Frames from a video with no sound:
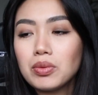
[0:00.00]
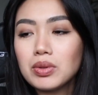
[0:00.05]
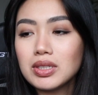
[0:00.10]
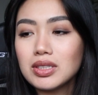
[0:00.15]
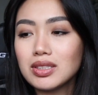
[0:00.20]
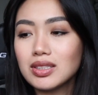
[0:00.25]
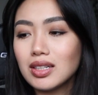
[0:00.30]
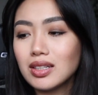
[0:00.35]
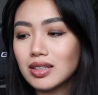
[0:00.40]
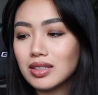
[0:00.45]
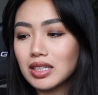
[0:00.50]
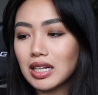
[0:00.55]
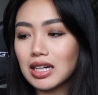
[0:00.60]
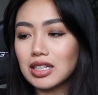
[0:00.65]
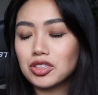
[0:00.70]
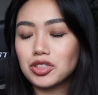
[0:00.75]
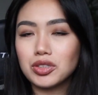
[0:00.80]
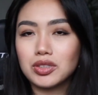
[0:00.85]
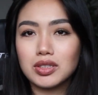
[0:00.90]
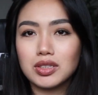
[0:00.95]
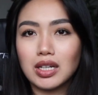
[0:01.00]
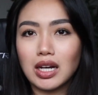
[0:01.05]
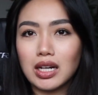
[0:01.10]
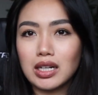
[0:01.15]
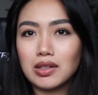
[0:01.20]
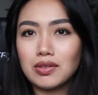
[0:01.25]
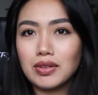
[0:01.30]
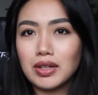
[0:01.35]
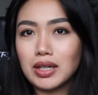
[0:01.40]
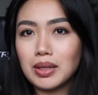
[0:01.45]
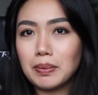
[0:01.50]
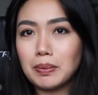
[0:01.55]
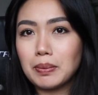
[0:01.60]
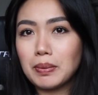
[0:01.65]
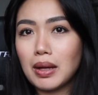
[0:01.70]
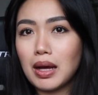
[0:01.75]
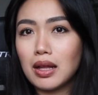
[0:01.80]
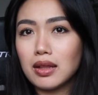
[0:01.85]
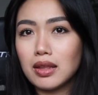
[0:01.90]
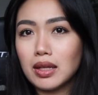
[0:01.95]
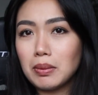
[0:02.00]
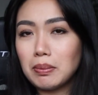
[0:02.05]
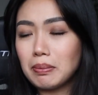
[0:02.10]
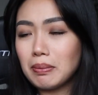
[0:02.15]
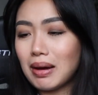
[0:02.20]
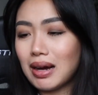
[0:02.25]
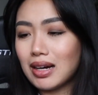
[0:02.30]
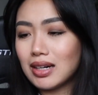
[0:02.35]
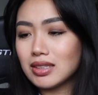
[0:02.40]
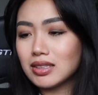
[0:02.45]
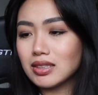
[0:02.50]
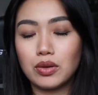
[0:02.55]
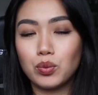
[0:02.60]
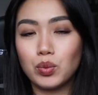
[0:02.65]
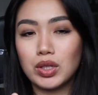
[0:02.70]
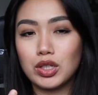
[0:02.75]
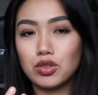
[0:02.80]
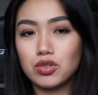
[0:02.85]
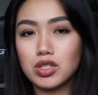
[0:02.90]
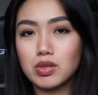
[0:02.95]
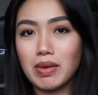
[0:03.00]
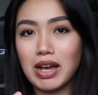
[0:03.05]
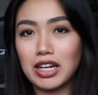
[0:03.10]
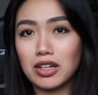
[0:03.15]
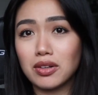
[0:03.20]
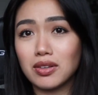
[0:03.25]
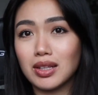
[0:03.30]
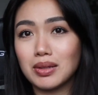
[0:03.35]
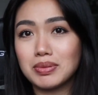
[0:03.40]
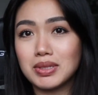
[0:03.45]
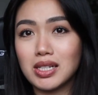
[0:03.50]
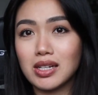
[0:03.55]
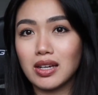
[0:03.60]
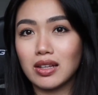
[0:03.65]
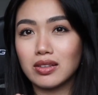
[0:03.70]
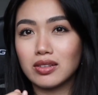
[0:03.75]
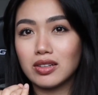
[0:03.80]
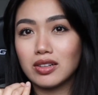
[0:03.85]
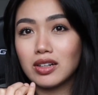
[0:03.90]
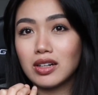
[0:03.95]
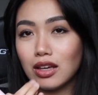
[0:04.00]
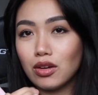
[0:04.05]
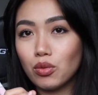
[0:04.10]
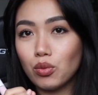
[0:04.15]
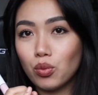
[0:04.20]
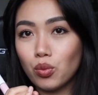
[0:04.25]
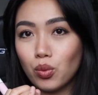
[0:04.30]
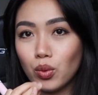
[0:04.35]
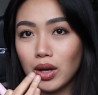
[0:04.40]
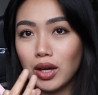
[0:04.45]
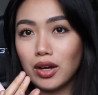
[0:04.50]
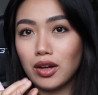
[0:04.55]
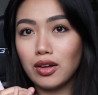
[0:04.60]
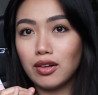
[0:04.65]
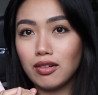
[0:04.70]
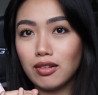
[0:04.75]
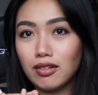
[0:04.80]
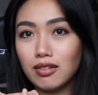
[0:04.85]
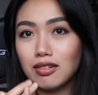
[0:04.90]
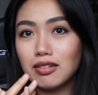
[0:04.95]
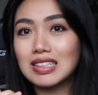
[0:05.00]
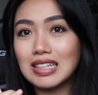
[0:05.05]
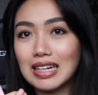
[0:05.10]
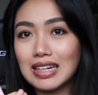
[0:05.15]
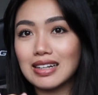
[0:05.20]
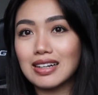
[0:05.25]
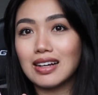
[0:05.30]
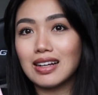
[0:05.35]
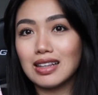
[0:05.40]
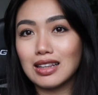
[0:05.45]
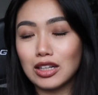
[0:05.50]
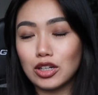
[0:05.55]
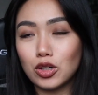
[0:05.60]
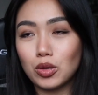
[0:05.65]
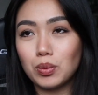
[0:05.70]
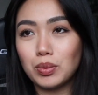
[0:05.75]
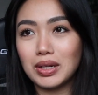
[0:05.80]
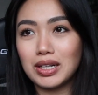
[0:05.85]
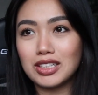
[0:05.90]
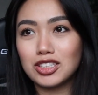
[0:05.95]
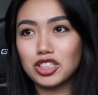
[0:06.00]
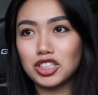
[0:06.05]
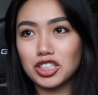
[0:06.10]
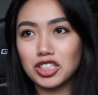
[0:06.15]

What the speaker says: want to say the texture is kind of like a lip mask. When you smack your lips together, it will stick a little bit to